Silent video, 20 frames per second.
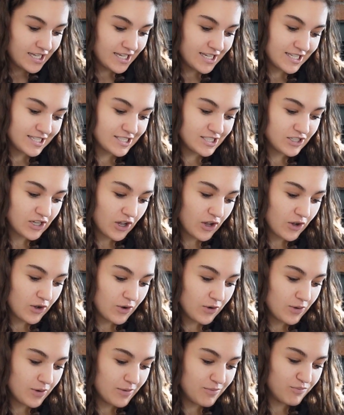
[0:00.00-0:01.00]

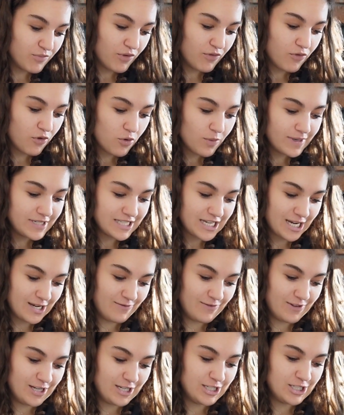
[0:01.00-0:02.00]
So before we
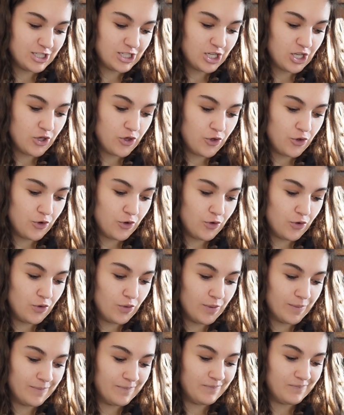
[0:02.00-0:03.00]
dive
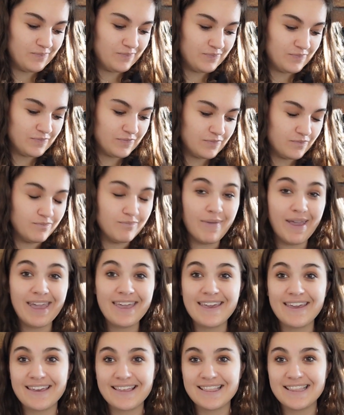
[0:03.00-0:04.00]
into
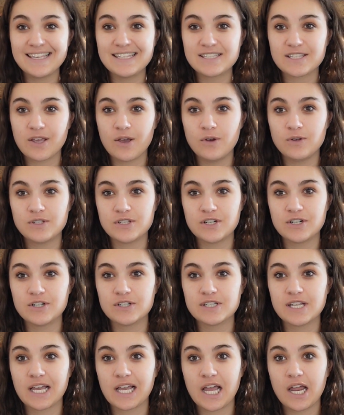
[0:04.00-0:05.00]
making these
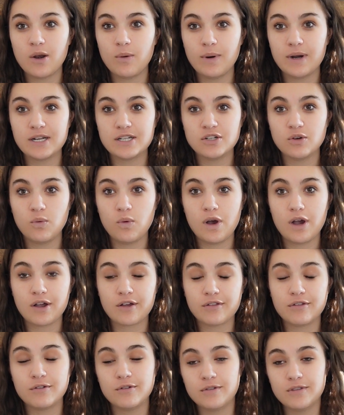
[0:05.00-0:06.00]
coasters, I kind of wanted to
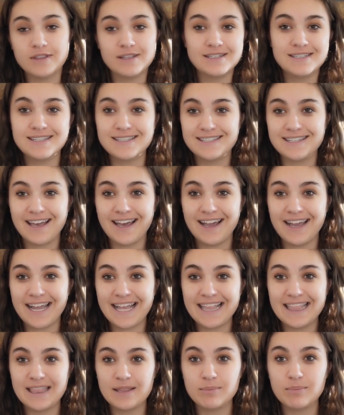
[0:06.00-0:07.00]
walk through the
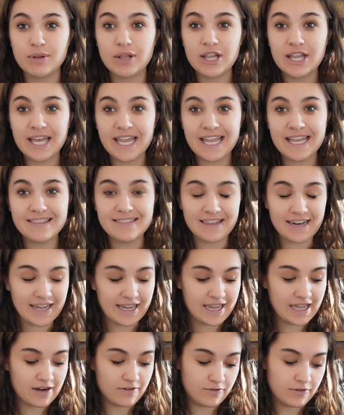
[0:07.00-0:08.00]
design, the plan that I
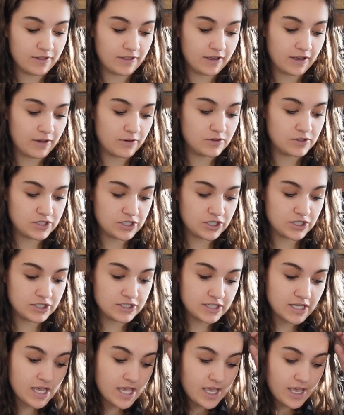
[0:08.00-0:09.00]
had for the
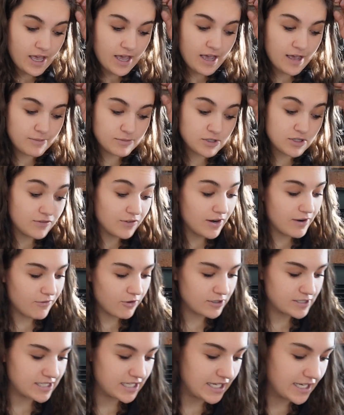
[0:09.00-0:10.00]
coasters. So the very
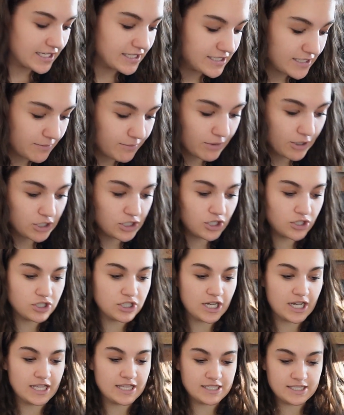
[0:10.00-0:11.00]
first thing is, I showed
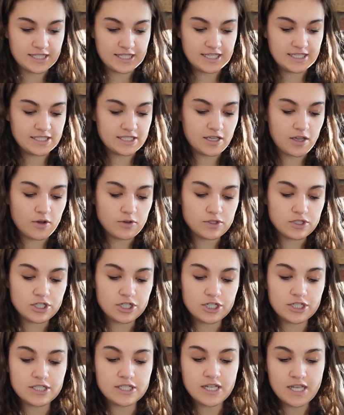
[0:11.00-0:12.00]
you guys these
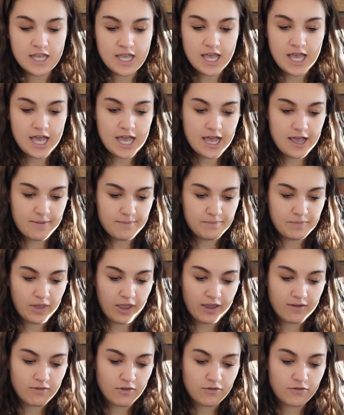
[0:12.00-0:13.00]
coasters. I
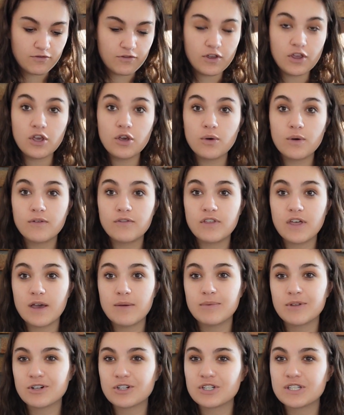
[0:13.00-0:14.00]
have a few of
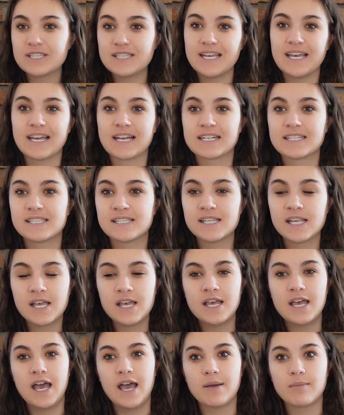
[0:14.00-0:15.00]
them, there's 6,
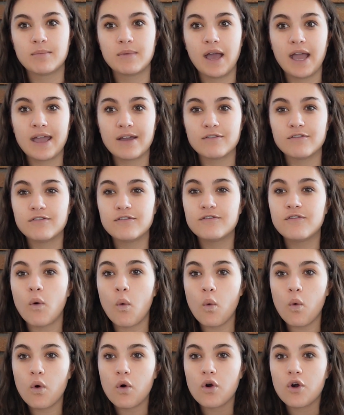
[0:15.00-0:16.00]
and I have
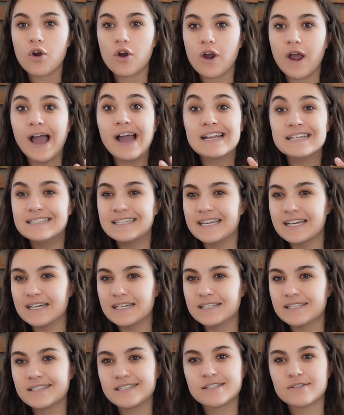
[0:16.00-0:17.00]
4
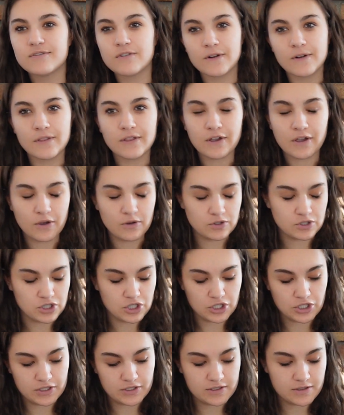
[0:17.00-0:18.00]
ideas for the
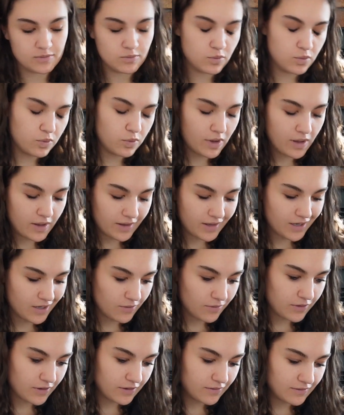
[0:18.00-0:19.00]
coasters. Well, you know,
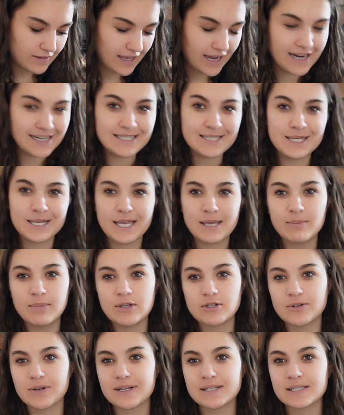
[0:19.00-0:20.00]
the idea can be
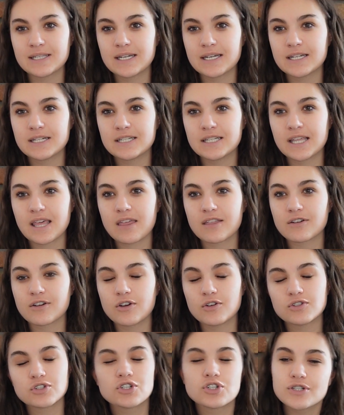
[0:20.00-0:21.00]
translated to the other
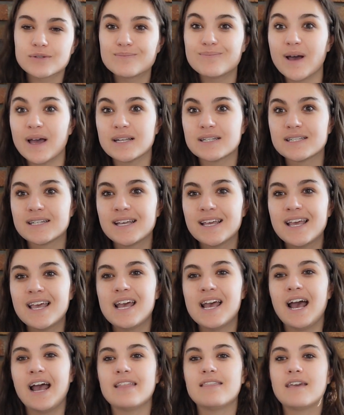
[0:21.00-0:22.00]
coasters, but
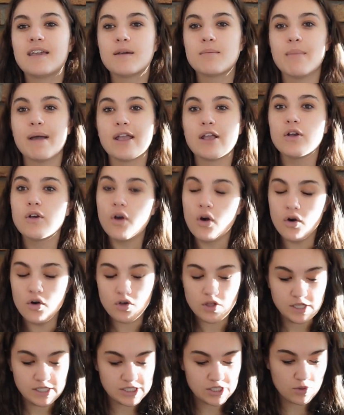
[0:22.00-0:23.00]
I think my
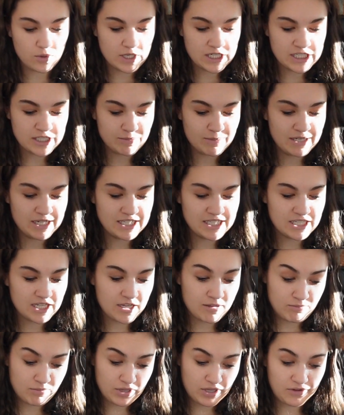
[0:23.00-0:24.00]
goal is going to be to
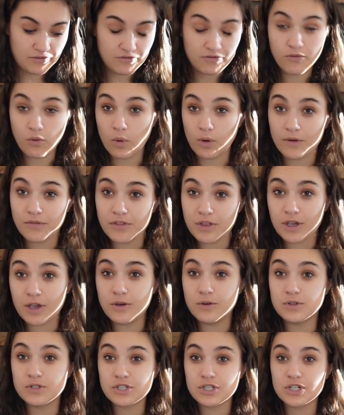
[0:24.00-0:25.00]
complete 4 of the
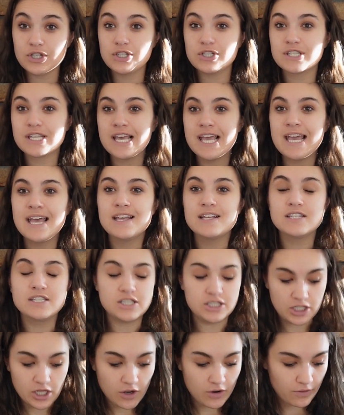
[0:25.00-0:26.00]
coasters.
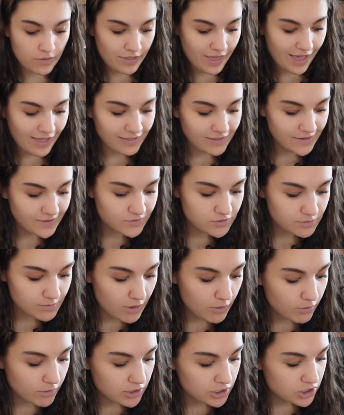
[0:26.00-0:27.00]
So that leaves
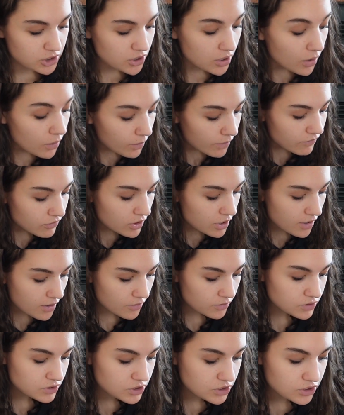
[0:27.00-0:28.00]
me with 2 of the
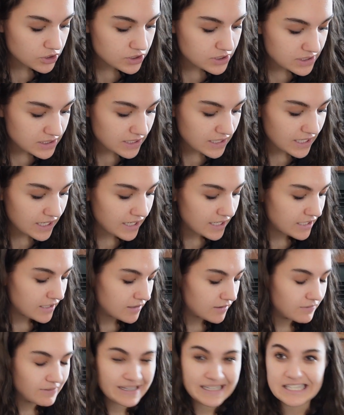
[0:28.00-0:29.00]
coasters to kind
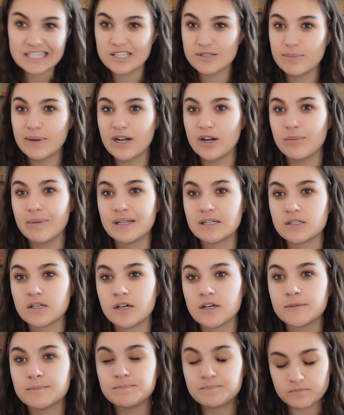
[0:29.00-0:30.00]
of experiment
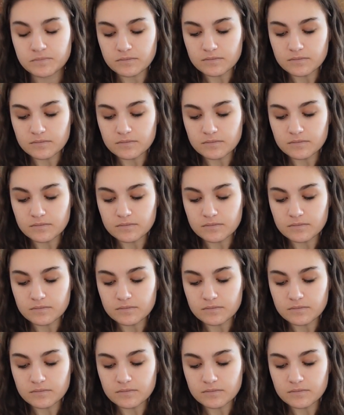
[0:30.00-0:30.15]
on.